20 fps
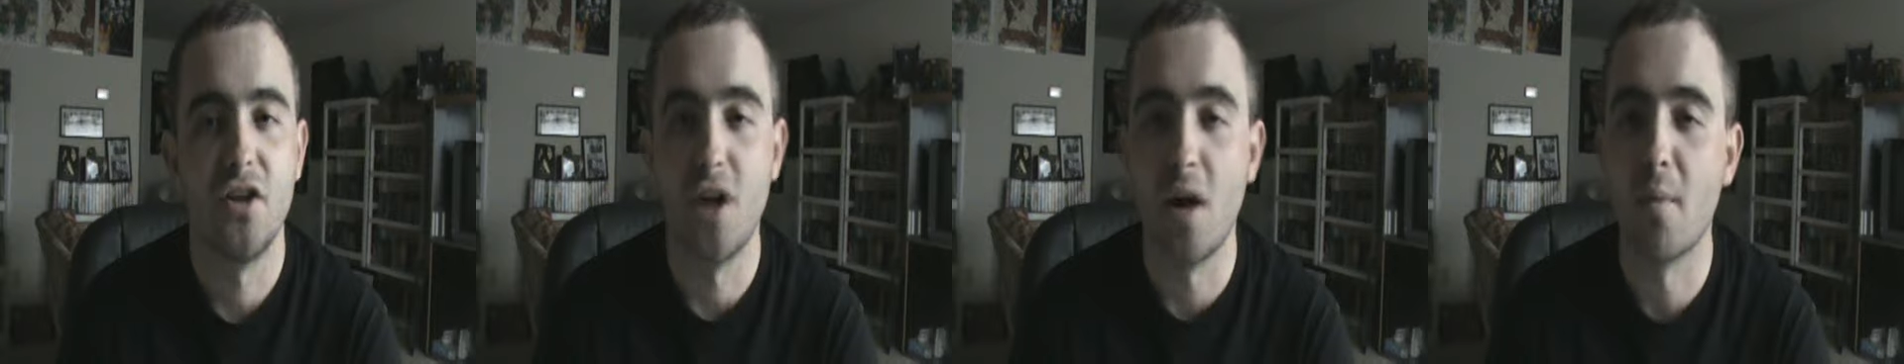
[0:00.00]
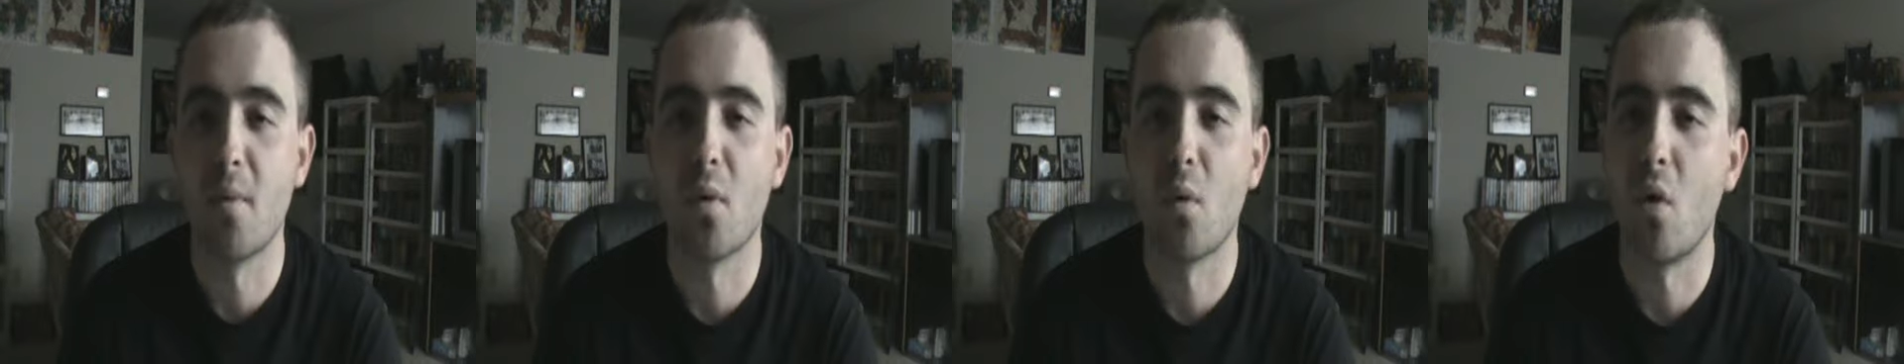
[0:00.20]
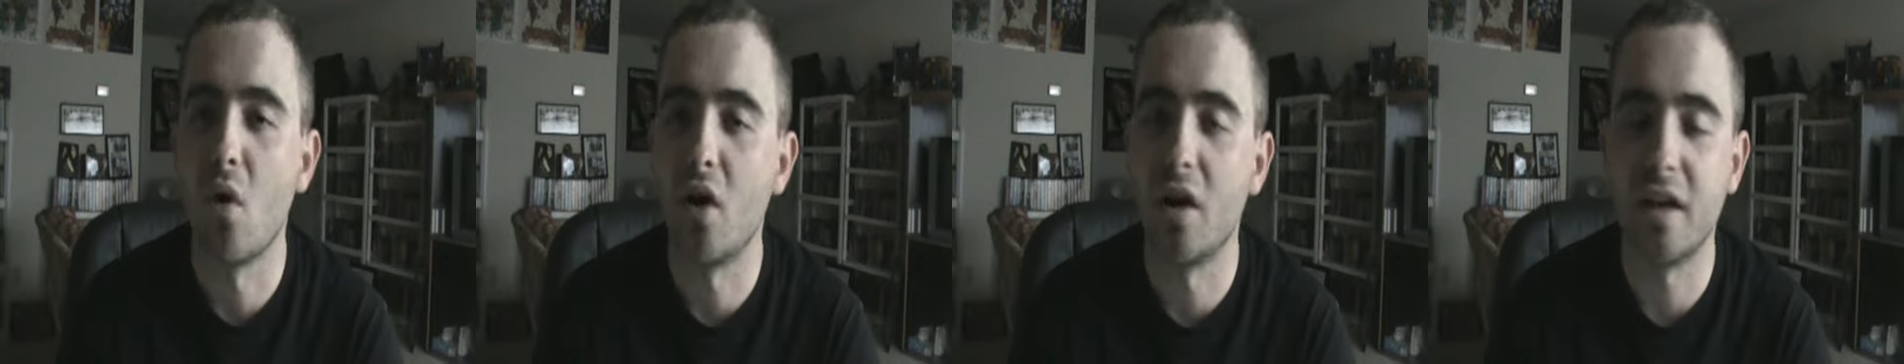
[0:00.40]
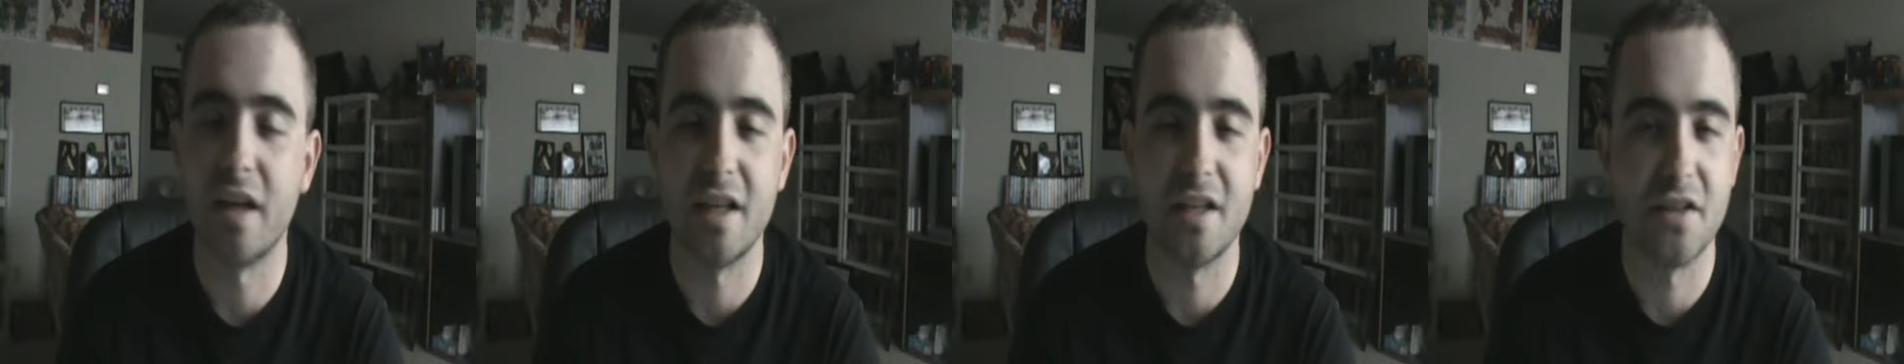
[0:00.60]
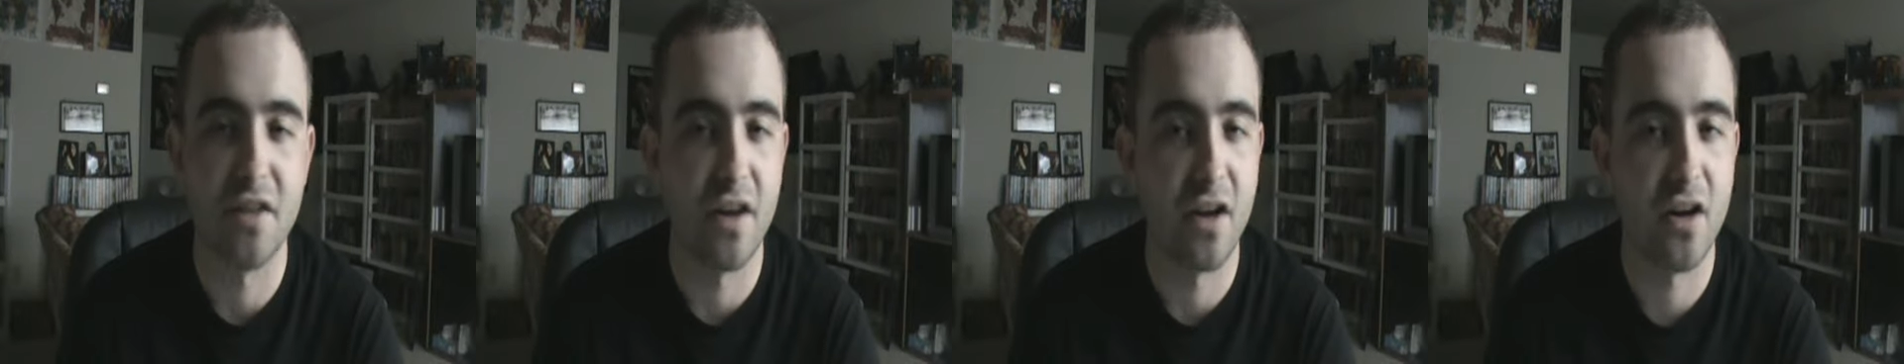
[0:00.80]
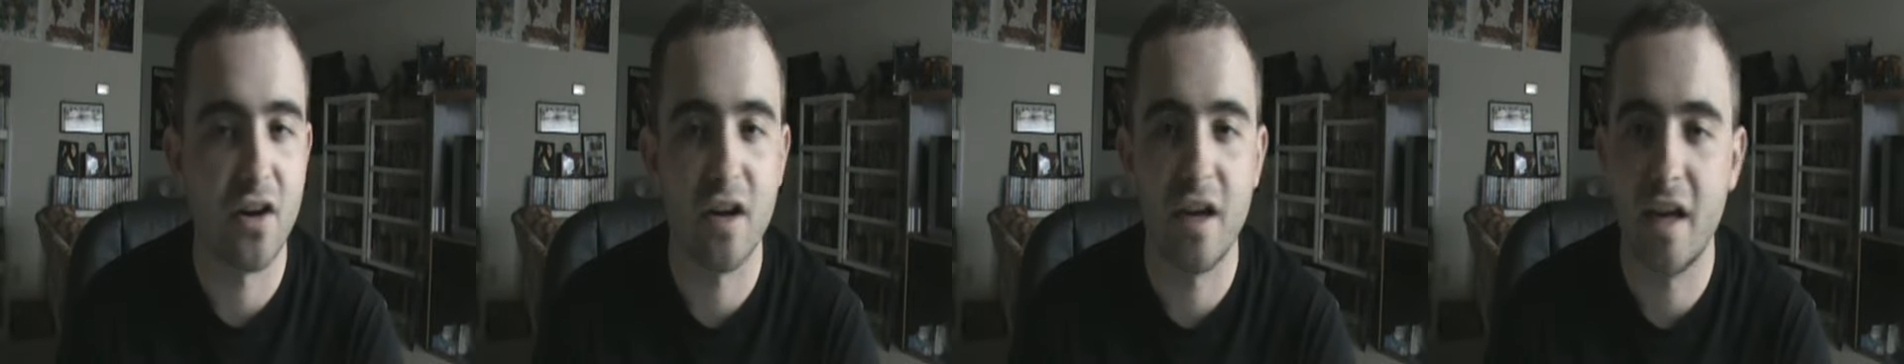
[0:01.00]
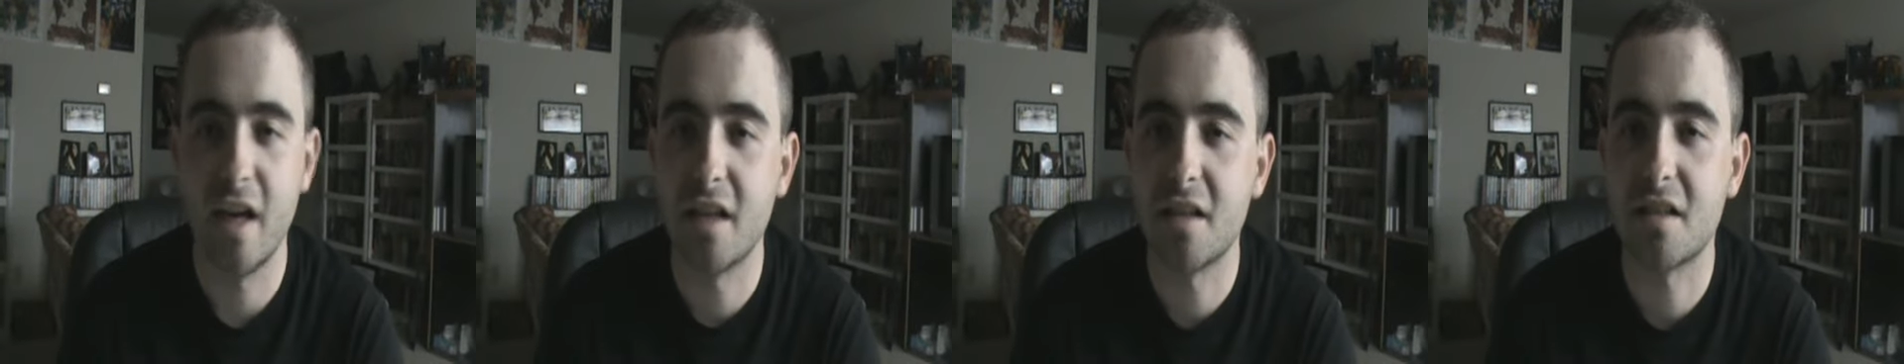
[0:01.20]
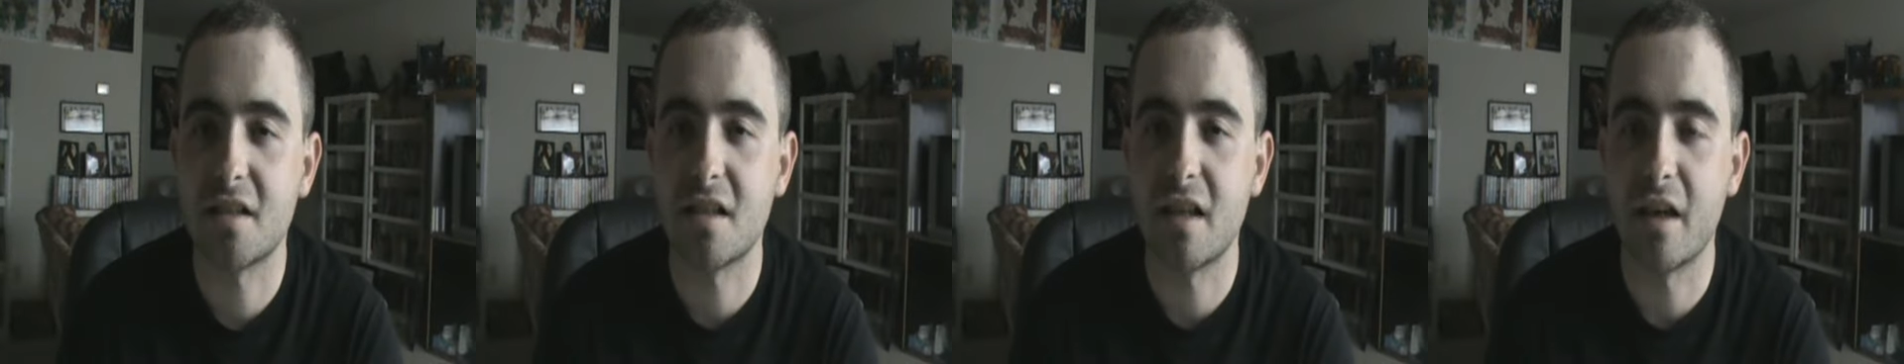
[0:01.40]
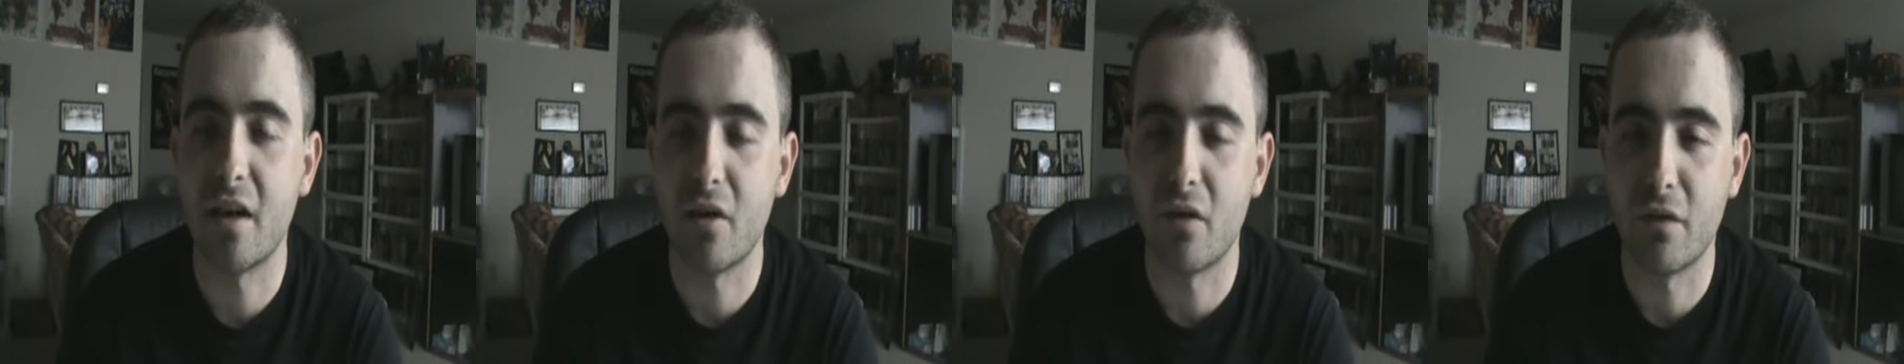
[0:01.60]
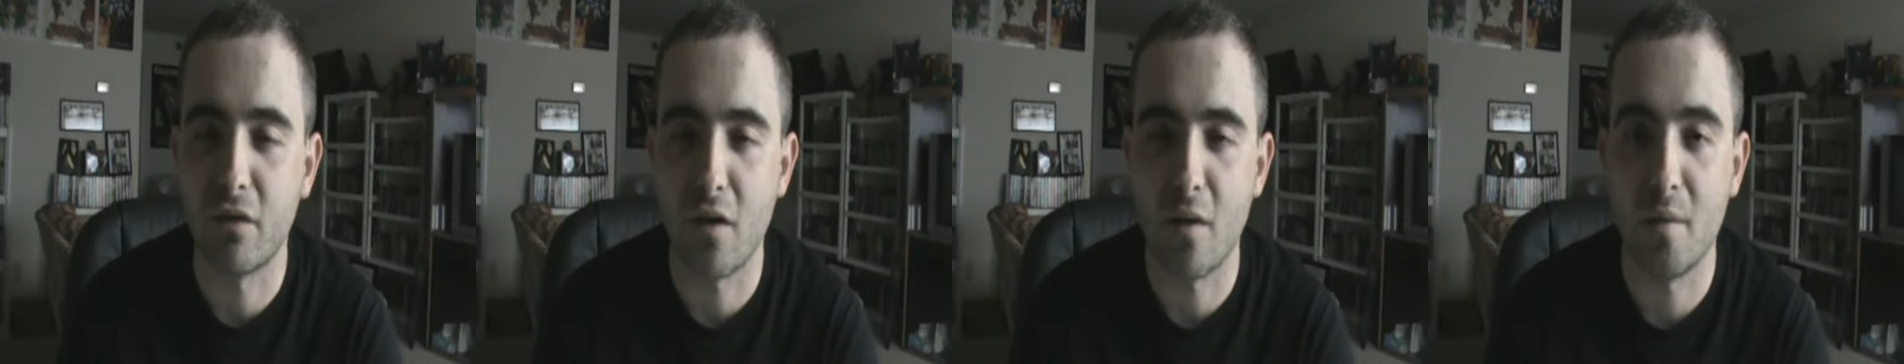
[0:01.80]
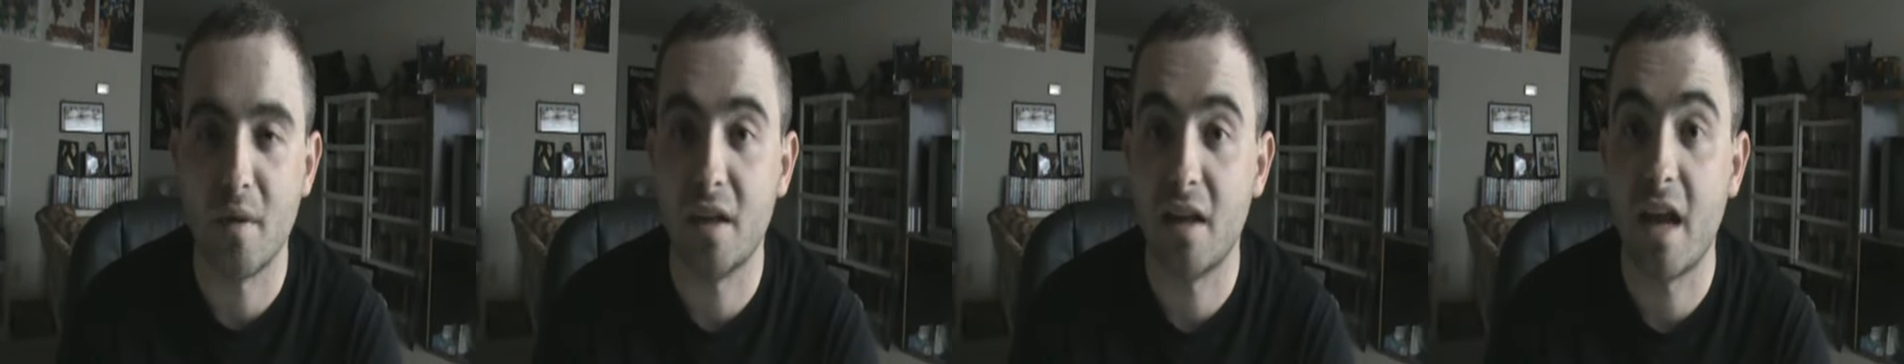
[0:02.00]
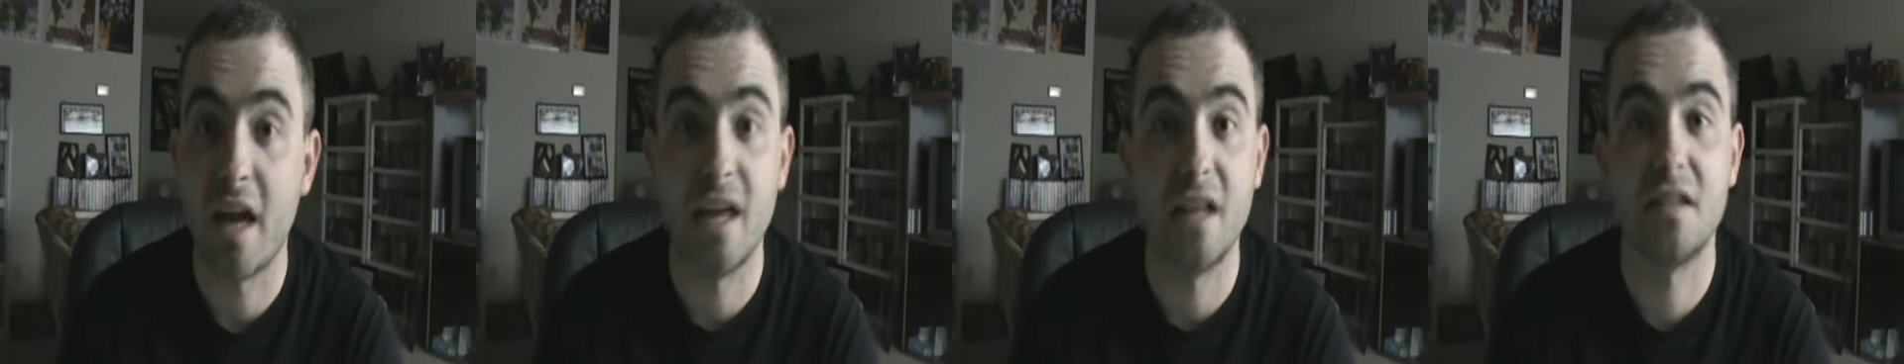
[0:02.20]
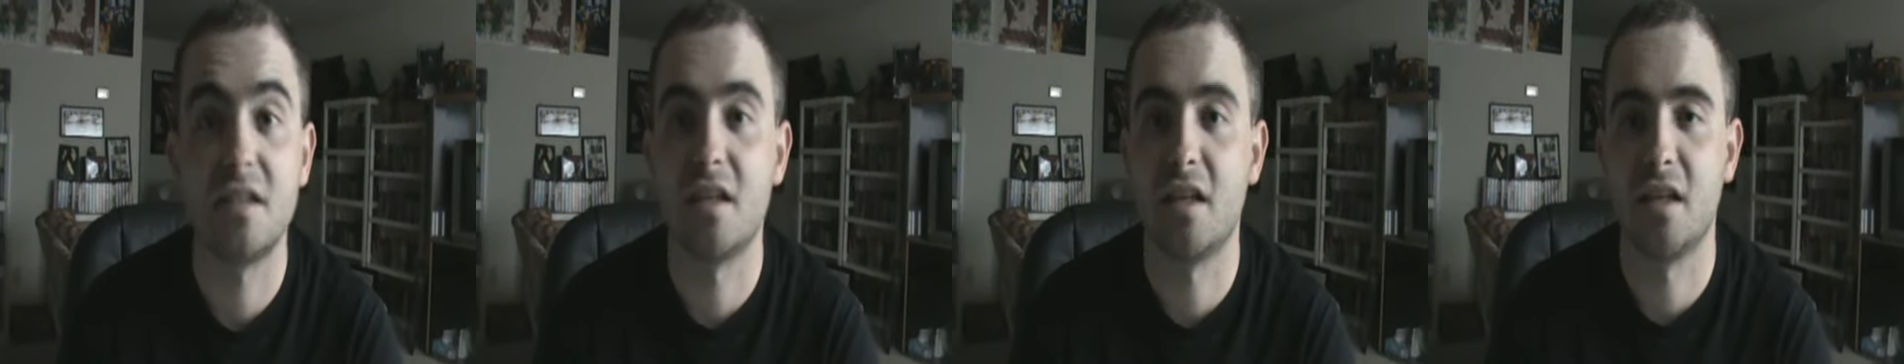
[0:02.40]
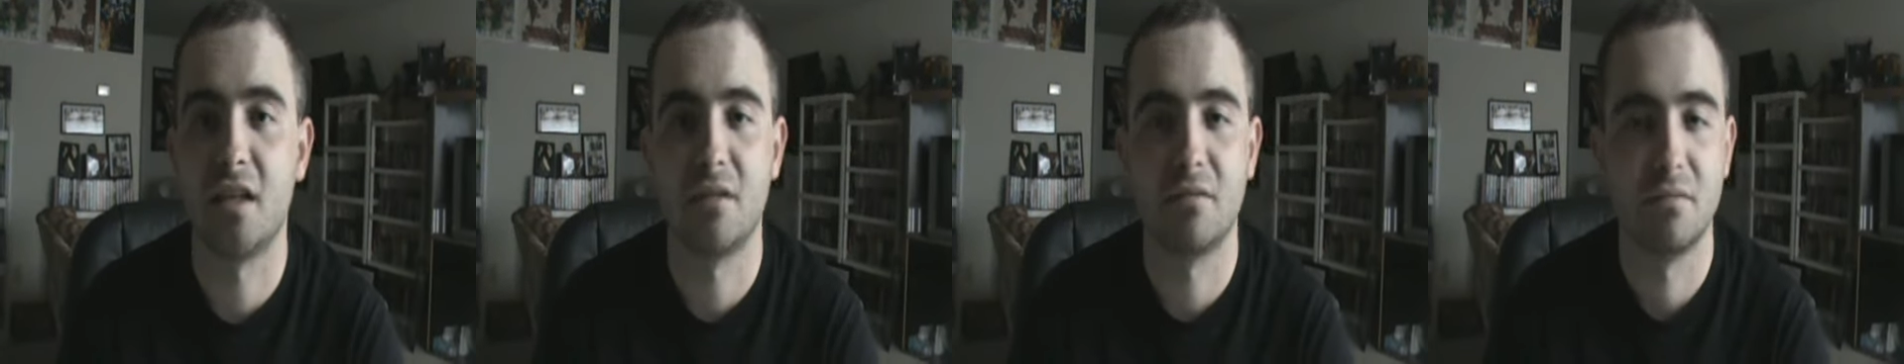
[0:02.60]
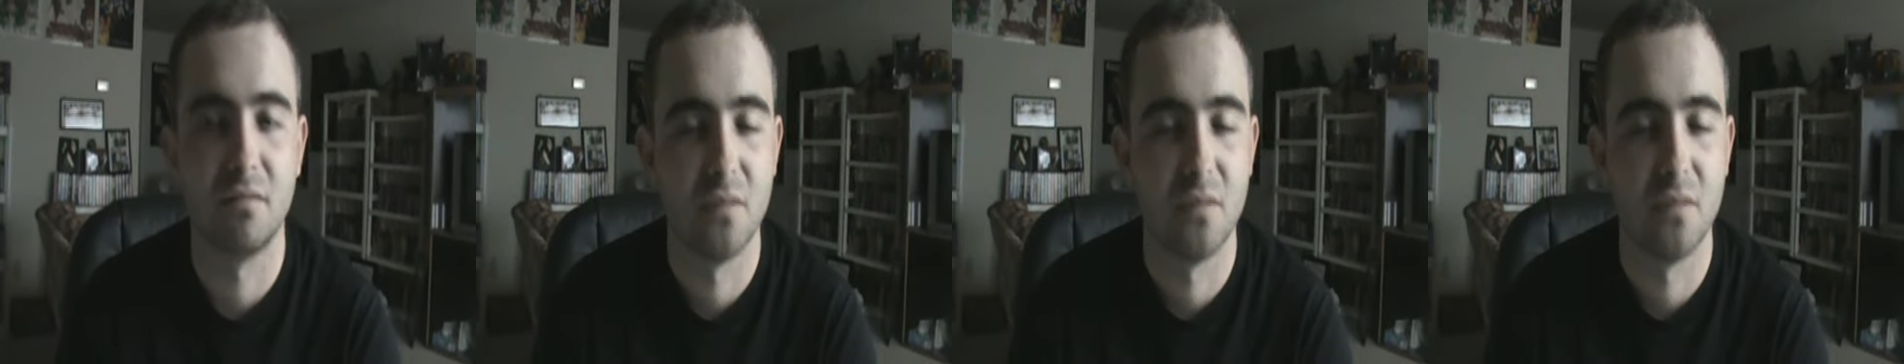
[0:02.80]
Number one is their hit single from it, 18.